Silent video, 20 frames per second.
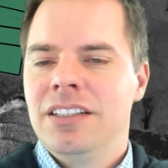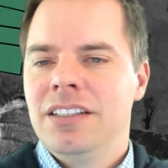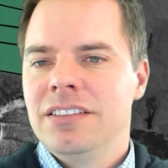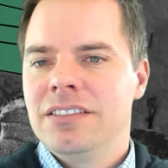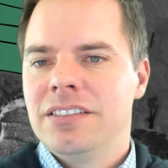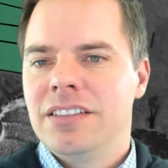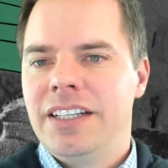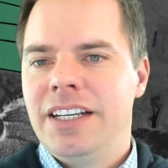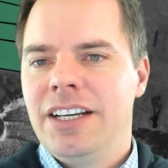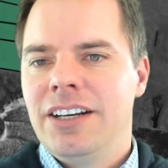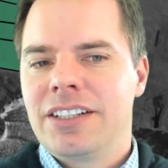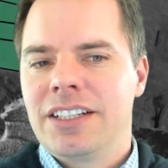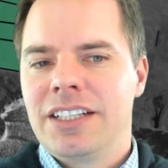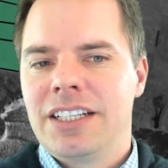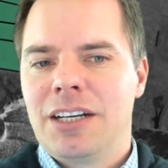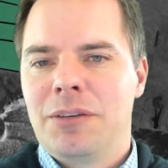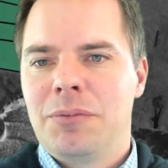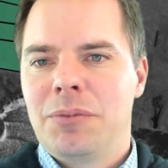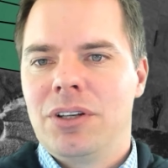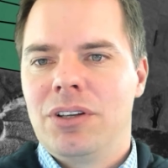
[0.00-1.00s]
So now I can
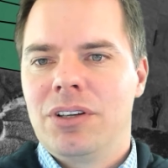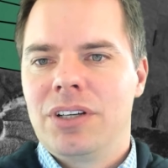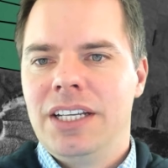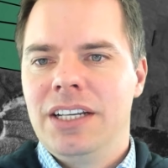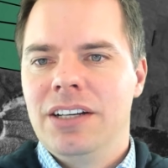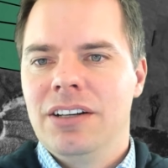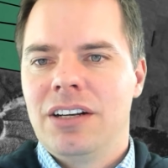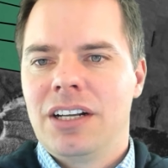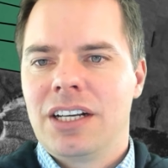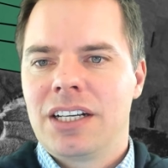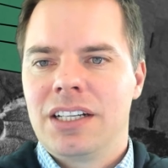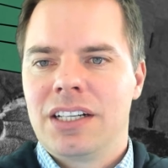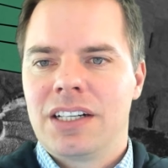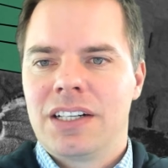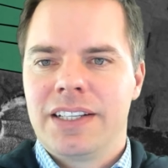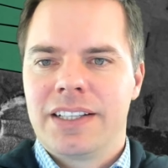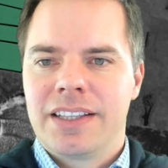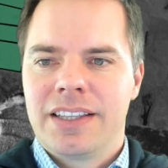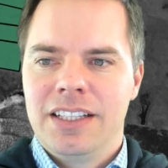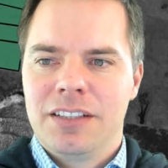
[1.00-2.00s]
come along here and I can
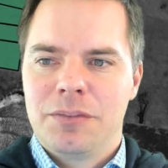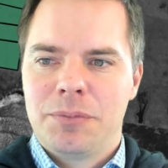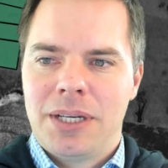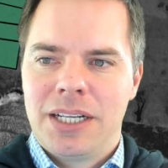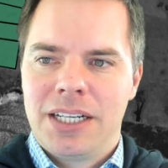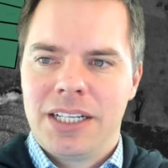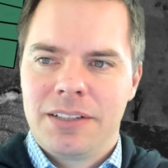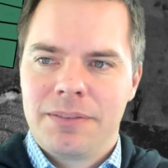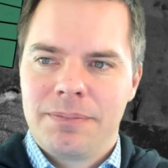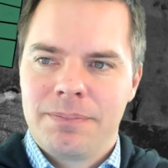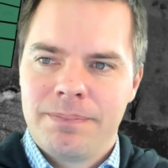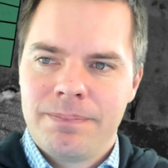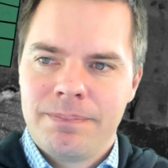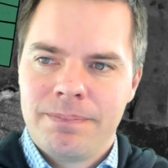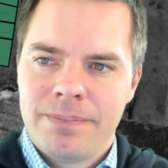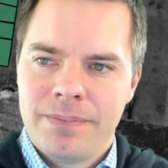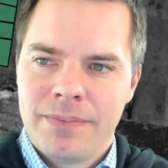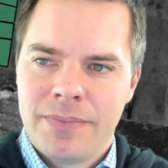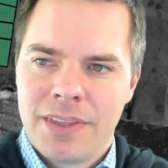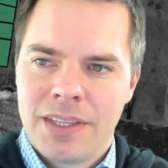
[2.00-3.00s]
click this paddock,
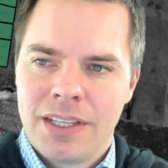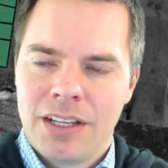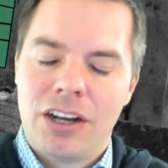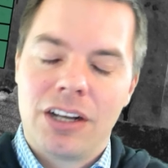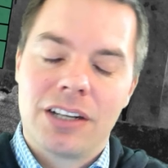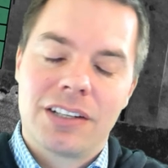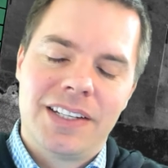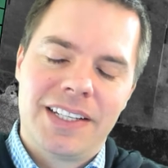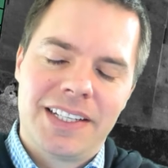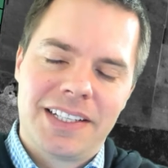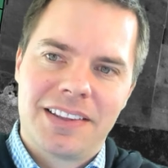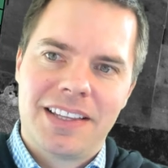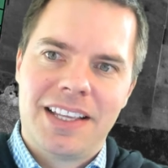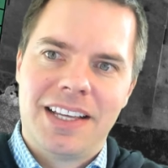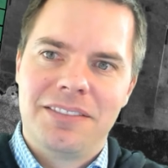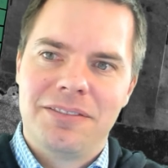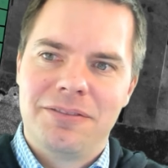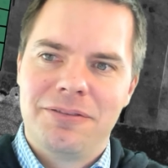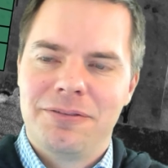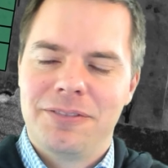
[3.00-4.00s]
click
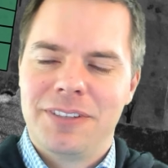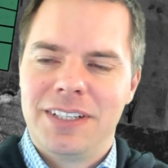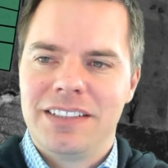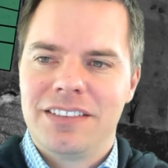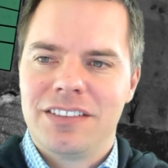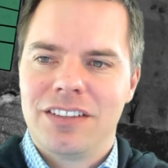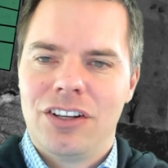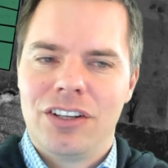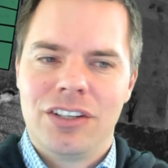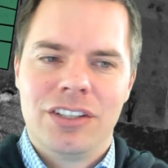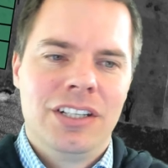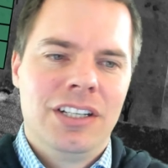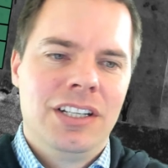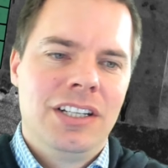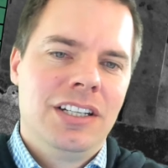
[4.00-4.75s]
that feed slot.